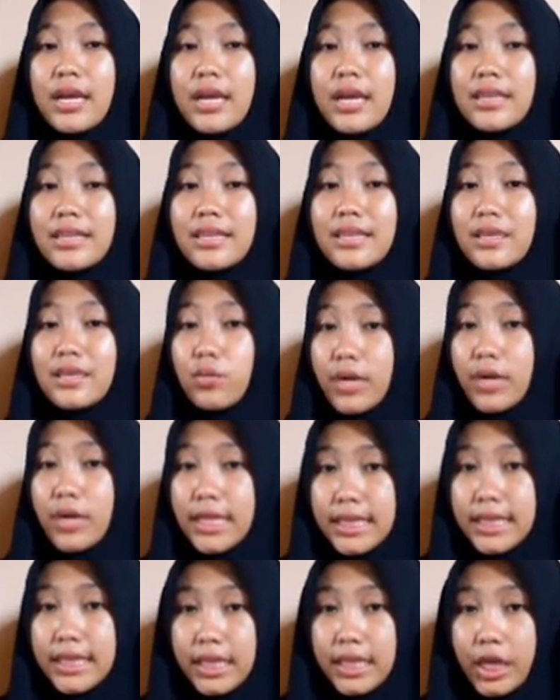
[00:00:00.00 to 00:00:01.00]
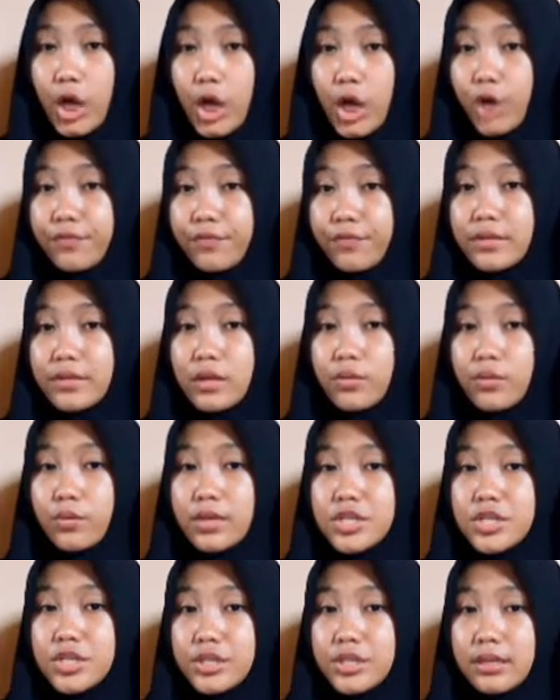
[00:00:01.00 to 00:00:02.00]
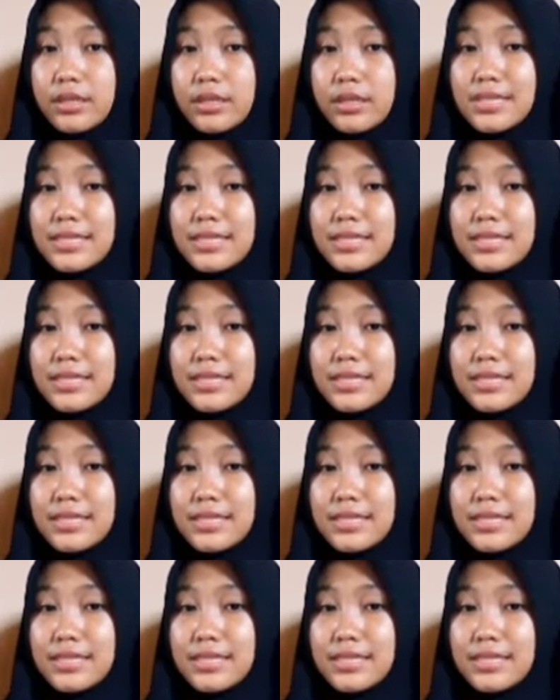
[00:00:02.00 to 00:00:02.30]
that the quality of the questions